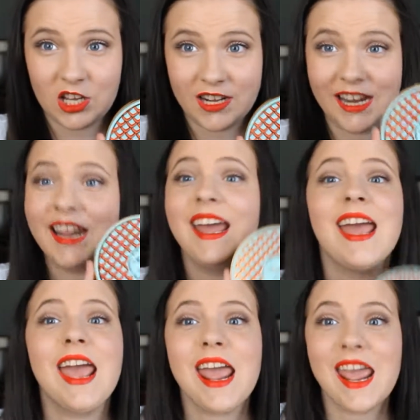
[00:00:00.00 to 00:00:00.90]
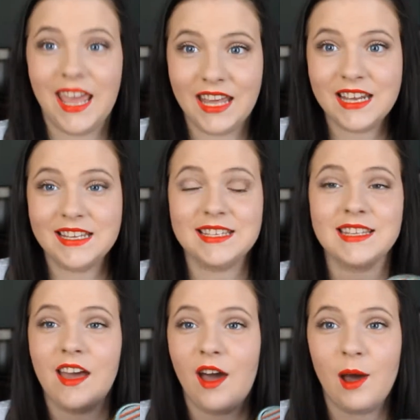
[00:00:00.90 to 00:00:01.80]
on it, it
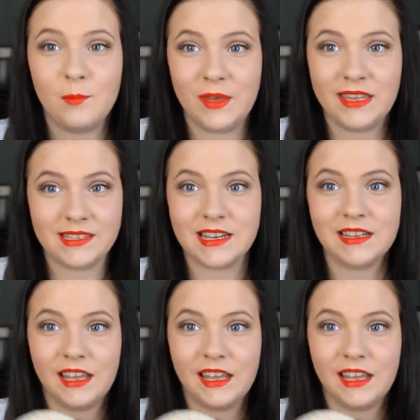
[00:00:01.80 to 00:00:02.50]
is amazing.